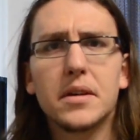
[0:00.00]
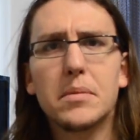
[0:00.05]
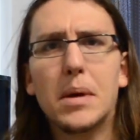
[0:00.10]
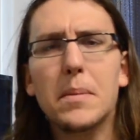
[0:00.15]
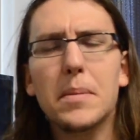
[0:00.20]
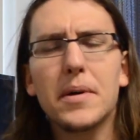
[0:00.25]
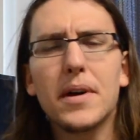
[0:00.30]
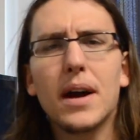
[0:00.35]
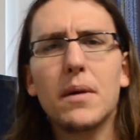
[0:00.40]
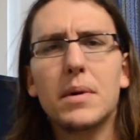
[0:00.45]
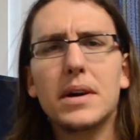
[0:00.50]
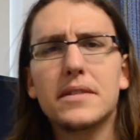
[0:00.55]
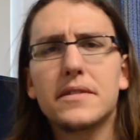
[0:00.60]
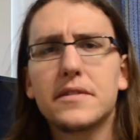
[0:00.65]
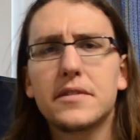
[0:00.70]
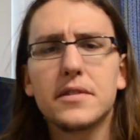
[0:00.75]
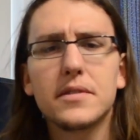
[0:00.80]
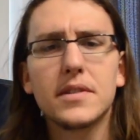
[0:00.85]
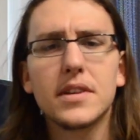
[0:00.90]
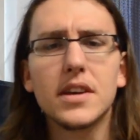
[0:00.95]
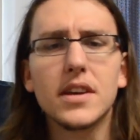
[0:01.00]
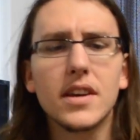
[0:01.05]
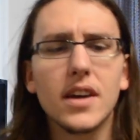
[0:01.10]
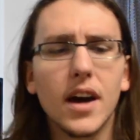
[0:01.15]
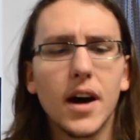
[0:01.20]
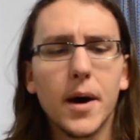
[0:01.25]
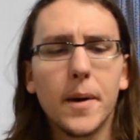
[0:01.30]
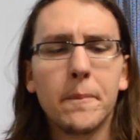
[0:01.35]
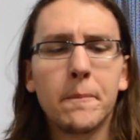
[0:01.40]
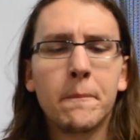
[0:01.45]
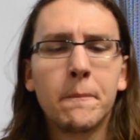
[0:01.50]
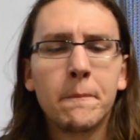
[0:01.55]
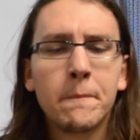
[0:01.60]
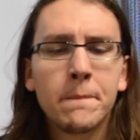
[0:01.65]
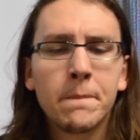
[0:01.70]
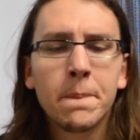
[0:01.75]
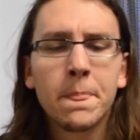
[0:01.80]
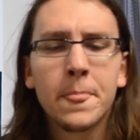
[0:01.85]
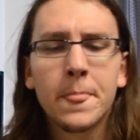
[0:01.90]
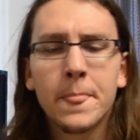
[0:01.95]
Remember I went to the,
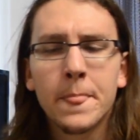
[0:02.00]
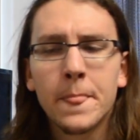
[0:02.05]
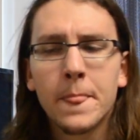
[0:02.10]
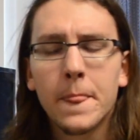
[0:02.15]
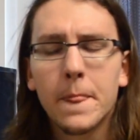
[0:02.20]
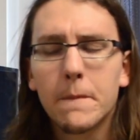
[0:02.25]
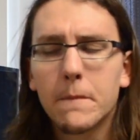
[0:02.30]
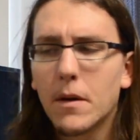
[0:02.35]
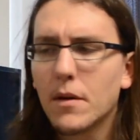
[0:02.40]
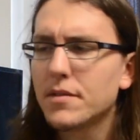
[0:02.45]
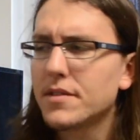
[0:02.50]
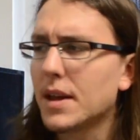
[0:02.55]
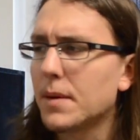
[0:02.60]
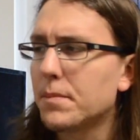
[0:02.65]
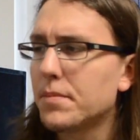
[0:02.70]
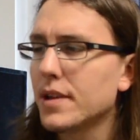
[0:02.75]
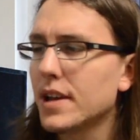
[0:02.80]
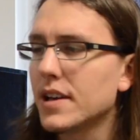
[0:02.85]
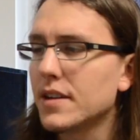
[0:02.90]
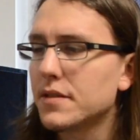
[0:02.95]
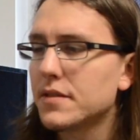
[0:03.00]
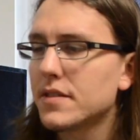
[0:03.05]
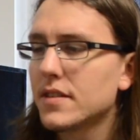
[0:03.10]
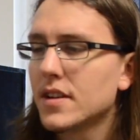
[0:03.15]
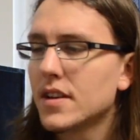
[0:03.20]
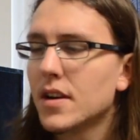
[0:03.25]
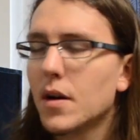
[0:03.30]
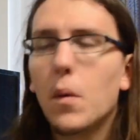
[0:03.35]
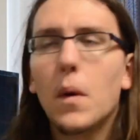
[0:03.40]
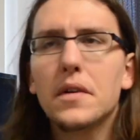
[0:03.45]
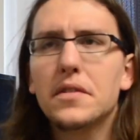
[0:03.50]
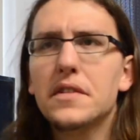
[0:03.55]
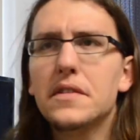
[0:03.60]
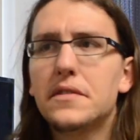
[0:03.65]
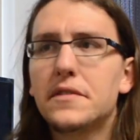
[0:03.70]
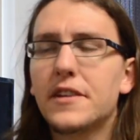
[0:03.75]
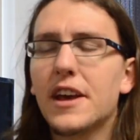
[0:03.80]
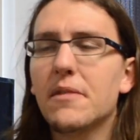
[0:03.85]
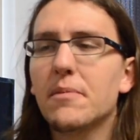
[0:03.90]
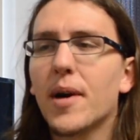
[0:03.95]
what was that place? It wasn't
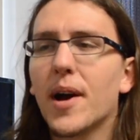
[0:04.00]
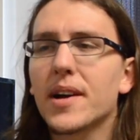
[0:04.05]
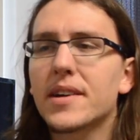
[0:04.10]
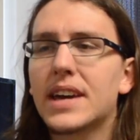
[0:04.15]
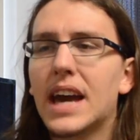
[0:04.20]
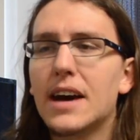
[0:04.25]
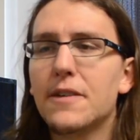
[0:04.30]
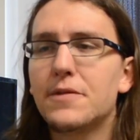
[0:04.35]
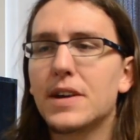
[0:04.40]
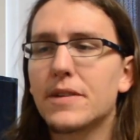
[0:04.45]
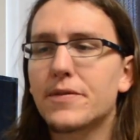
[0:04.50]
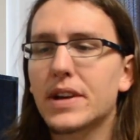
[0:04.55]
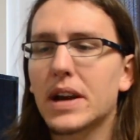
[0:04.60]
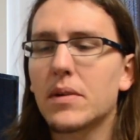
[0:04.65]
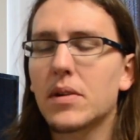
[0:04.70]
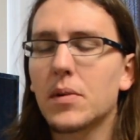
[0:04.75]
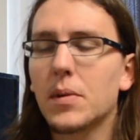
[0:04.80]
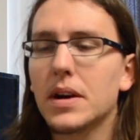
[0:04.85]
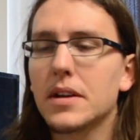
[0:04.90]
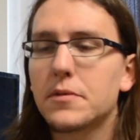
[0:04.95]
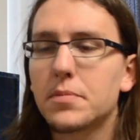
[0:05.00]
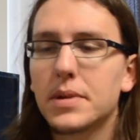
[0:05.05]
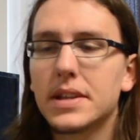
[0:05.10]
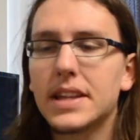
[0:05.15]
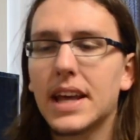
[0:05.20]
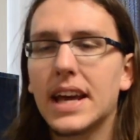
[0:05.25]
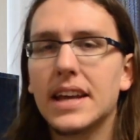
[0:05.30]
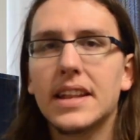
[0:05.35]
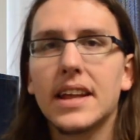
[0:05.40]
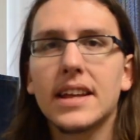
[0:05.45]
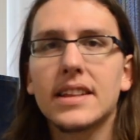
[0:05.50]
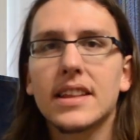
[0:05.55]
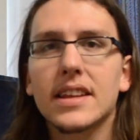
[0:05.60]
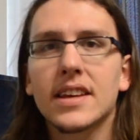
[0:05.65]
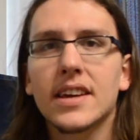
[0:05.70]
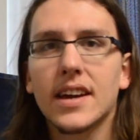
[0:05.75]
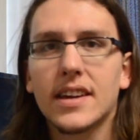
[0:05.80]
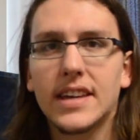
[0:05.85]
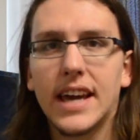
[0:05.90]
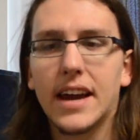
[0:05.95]
San Mark Cafe, I forgot what it was, but they had like the
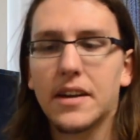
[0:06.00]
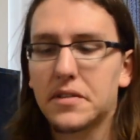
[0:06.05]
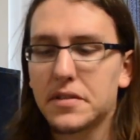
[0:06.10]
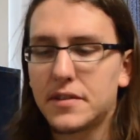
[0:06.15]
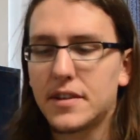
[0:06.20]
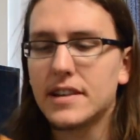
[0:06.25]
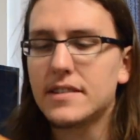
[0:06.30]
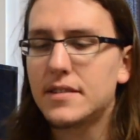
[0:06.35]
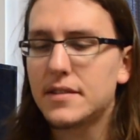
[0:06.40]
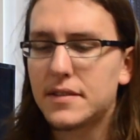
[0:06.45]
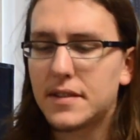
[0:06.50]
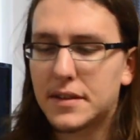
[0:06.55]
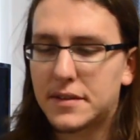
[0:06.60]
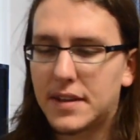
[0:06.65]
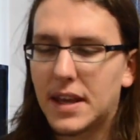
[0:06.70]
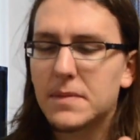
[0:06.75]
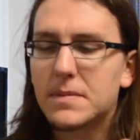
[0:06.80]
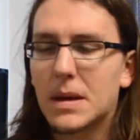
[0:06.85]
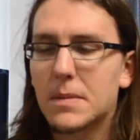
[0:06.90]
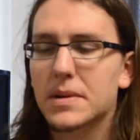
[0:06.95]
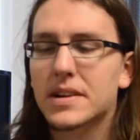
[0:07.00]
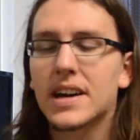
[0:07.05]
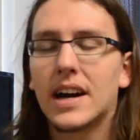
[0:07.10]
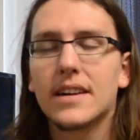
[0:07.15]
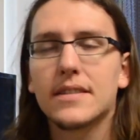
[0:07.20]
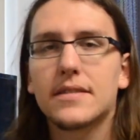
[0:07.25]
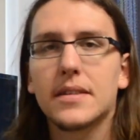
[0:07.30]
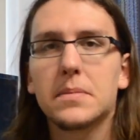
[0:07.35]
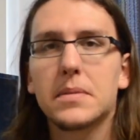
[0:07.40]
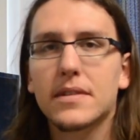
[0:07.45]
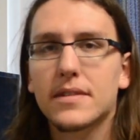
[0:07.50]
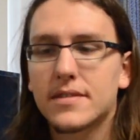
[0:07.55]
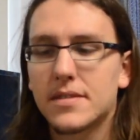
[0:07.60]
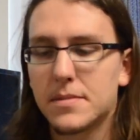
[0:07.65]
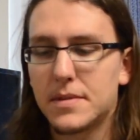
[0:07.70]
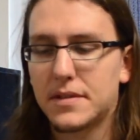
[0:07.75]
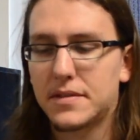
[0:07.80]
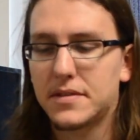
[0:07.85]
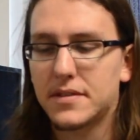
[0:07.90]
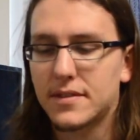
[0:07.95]
Kit Kat croissants. It's the same type of concept,
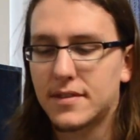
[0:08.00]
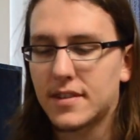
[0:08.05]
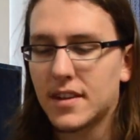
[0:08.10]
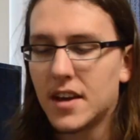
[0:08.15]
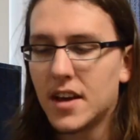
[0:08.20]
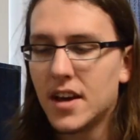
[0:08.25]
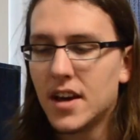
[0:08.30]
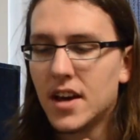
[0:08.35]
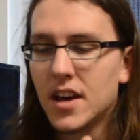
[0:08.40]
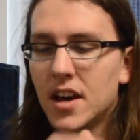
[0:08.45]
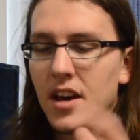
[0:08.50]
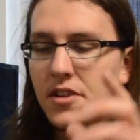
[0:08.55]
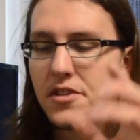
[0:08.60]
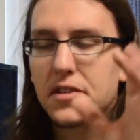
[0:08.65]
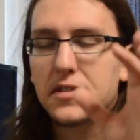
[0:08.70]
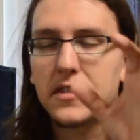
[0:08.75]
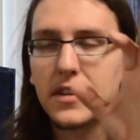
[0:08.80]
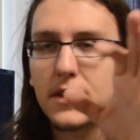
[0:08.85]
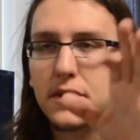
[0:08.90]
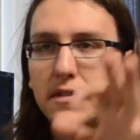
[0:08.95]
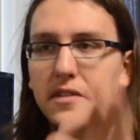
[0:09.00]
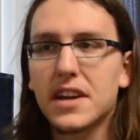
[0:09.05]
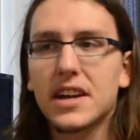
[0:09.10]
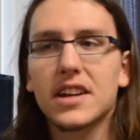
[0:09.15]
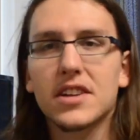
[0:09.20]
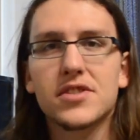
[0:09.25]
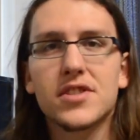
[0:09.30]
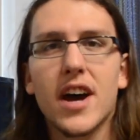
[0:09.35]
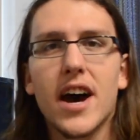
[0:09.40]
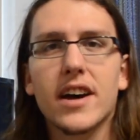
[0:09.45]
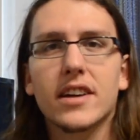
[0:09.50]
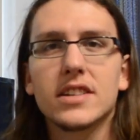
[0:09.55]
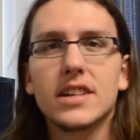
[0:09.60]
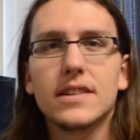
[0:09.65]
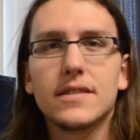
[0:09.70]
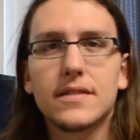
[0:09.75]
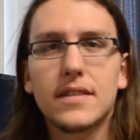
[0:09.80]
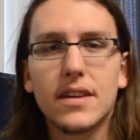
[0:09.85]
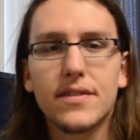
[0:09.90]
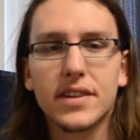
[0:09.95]
except this is just a stick of chocolate
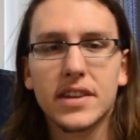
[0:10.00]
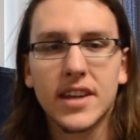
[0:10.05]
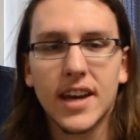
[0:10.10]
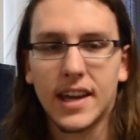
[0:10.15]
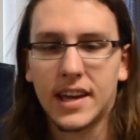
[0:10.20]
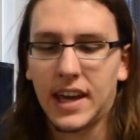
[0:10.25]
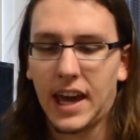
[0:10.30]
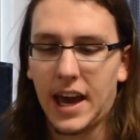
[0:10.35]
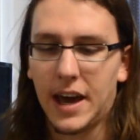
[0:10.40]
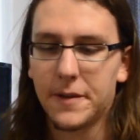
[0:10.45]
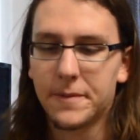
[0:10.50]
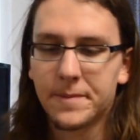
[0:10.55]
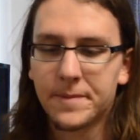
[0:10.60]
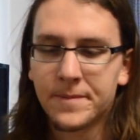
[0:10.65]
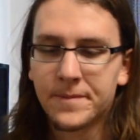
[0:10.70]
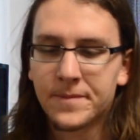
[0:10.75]
instead of a Kit Kat.